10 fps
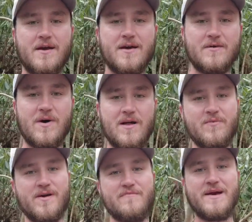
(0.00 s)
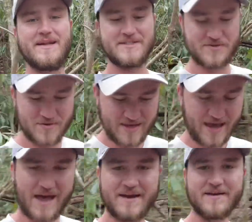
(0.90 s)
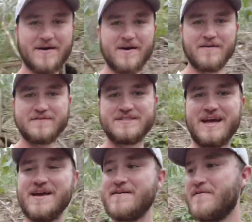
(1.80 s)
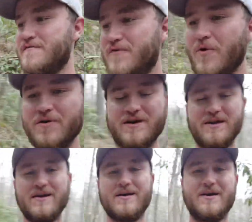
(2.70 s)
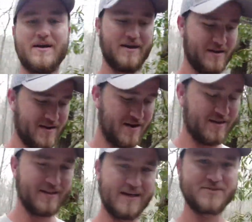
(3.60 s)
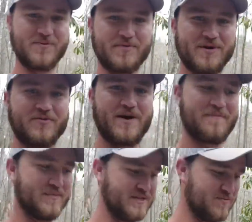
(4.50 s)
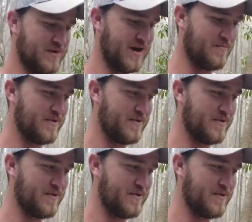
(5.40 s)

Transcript: Well, we have made it to the end of day 40. And I think that's where we're going to wrap this one up.